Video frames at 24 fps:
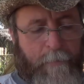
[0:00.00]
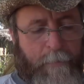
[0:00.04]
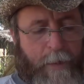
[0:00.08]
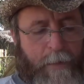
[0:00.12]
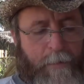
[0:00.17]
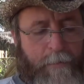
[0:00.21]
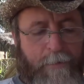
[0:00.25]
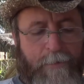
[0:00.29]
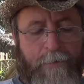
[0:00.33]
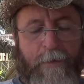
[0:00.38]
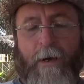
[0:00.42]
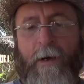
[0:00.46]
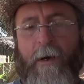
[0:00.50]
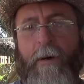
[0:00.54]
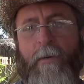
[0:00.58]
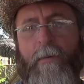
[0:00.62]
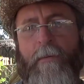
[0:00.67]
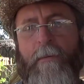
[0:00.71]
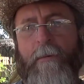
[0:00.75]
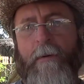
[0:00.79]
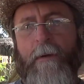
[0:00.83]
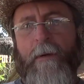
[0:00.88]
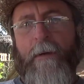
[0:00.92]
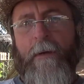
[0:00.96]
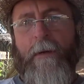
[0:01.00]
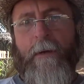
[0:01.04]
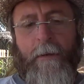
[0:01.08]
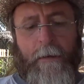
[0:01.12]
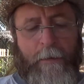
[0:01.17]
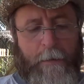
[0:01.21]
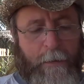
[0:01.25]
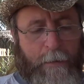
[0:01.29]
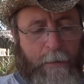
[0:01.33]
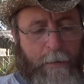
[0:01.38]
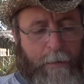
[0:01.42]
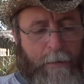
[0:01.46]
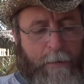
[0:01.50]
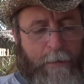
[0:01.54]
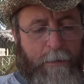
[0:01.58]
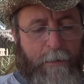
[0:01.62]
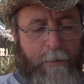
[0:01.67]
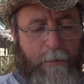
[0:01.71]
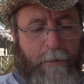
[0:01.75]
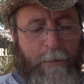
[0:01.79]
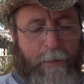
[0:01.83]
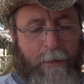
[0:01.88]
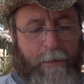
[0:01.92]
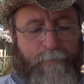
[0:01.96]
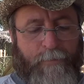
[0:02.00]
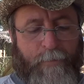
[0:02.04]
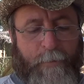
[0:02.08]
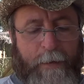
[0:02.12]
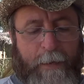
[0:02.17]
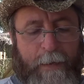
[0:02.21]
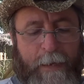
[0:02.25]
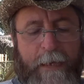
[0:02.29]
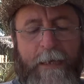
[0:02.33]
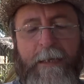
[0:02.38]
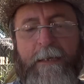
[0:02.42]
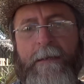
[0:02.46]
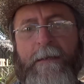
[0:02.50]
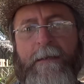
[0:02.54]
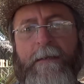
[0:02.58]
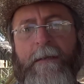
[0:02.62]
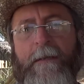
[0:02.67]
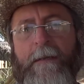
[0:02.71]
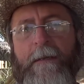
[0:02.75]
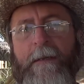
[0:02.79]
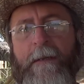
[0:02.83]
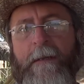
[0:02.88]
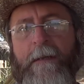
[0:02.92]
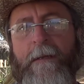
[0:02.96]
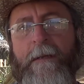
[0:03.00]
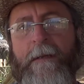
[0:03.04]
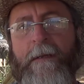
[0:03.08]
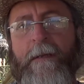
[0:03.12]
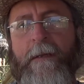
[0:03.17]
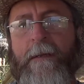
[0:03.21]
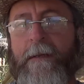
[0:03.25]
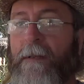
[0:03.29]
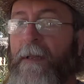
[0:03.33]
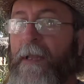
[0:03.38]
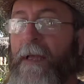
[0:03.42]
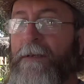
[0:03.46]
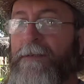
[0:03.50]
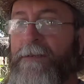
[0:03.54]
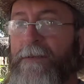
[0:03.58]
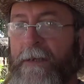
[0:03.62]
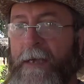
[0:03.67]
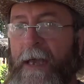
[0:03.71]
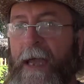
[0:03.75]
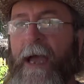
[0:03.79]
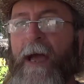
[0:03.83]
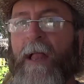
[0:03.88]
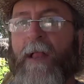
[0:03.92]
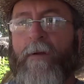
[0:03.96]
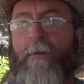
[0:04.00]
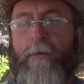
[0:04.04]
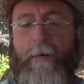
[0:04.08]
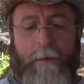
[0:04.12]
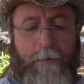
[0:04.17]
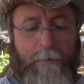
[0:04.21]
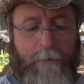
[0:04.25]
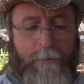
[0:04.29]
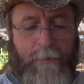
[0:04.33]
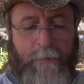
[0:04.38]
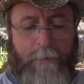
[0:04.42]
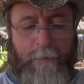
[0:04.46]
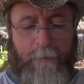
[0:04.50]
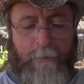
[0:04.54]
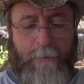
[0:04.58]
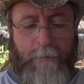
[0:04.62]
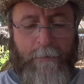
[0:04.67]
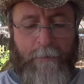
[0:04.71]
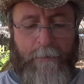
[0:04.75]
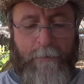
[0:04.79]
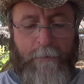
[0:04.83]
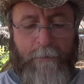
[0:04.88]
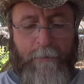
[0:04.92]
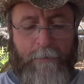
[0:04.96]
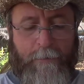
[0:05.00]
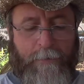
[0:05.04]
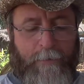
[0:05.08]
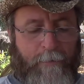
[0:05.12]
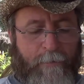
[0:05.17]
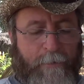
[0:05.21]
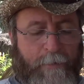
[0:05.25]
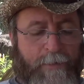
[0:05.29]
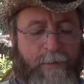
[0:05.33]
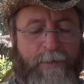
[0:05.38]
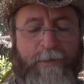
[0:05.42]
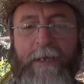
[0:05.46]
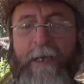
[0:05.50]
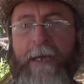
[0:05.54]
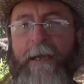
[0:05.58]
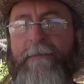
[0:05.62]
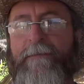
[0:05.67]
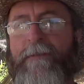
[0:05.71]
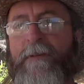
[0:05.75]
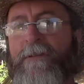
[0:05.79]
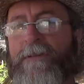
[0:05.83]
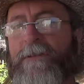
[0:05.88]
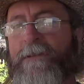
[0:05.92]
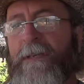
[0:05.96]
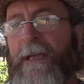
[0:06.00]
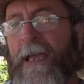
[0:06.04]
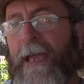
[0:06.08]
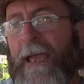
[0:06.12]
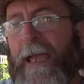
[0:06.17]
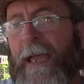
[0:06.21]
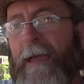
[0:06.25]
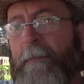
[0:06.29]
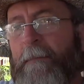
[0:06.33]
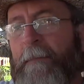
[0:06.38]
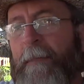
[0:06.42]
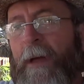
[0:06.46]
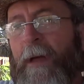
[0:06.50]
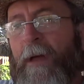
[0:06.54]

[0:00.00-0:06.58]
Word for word: So, if we eat less calories to receive the same